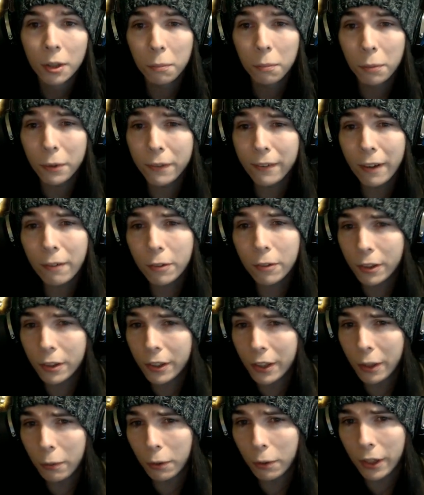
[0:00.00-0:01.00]
but
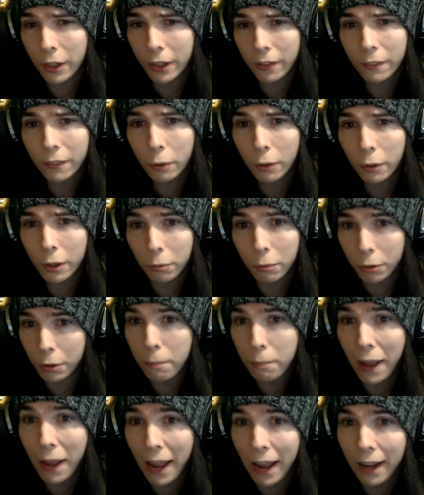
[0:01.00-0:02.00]
definitely they were like really
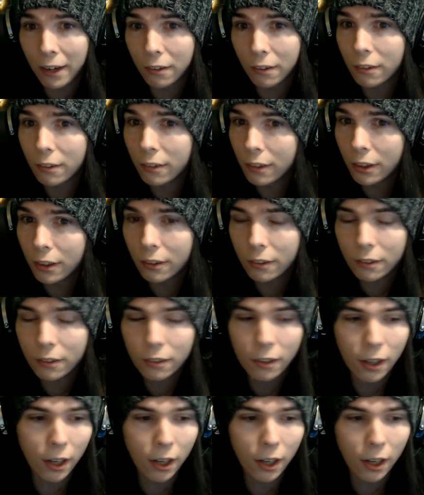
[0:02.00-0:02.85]
mad, you know.